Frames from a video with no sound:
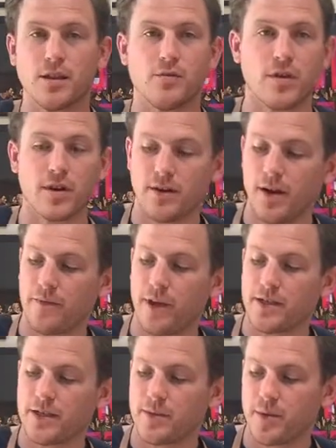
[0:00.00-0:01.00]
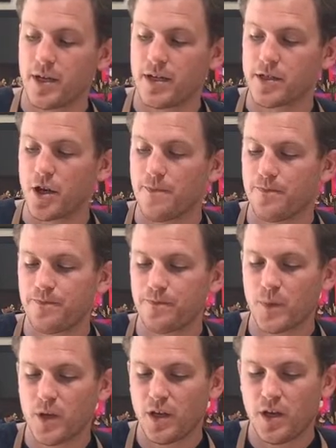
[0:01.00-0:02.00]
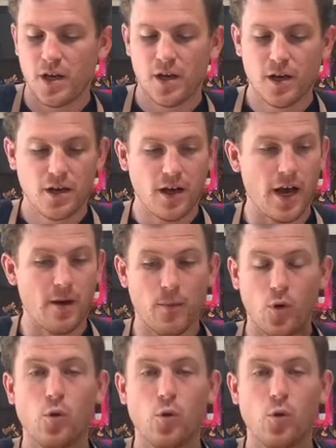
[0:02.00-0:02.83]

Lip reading: the reinvented mojito.